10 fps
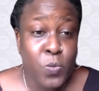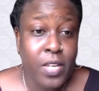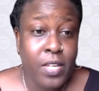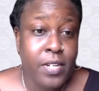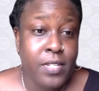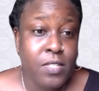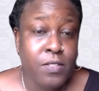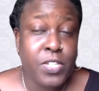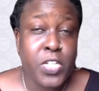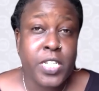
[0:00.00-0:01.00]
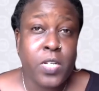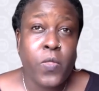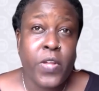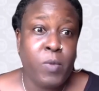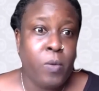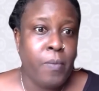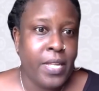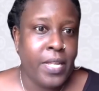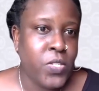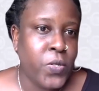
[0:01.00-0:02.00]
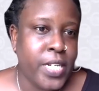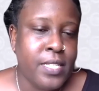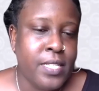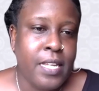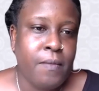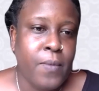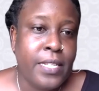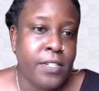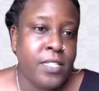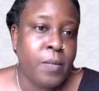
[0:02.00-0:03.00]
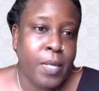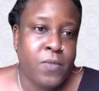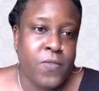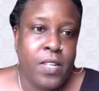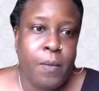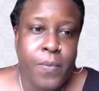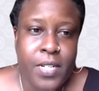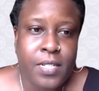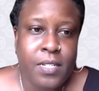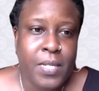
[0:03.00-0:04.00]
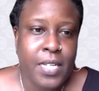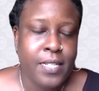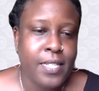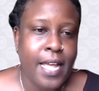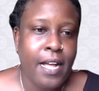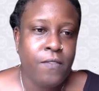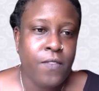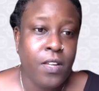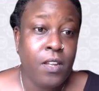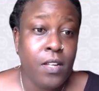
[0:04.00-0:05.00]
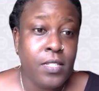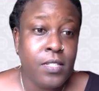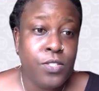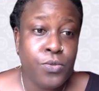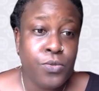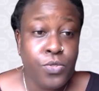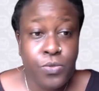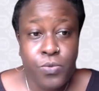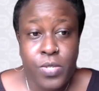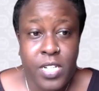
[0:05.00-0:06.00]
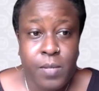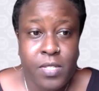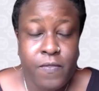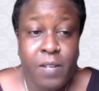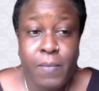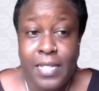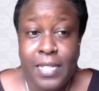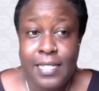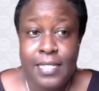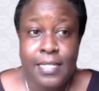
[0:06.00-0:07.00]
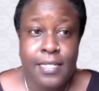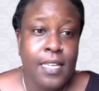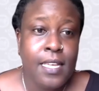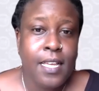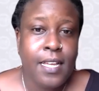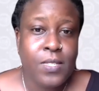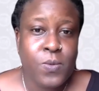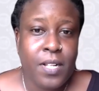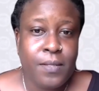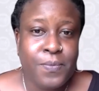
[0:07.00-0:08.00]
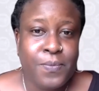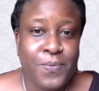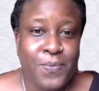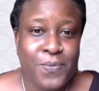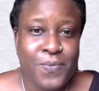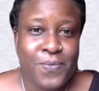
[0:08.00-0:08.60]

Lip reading: consuming. There's research out there about mentors, and mentors sometimes feeling burdened because they have a lot to do in terms of their mentees as well.